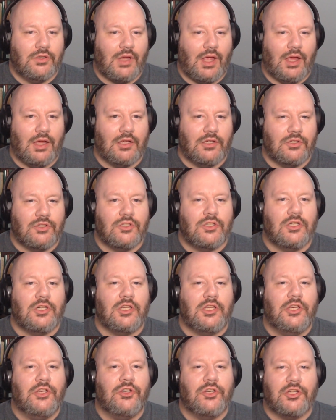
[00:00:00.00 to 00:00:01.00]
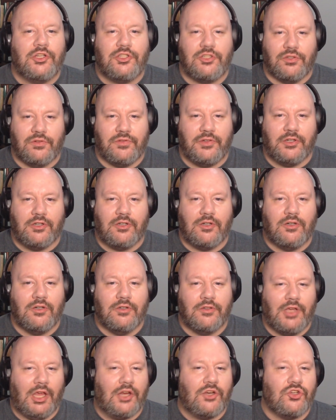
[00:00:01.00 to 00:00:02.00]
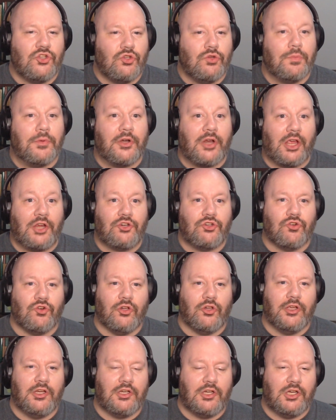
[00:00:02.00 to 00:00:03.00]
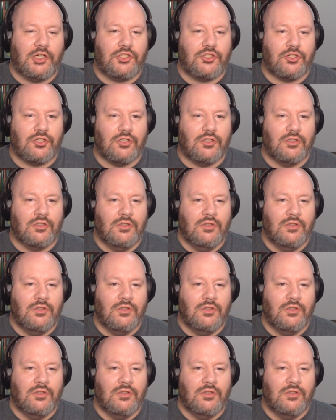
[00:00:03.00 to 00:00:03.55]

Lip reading: It's clearly severe and supernatural in nature.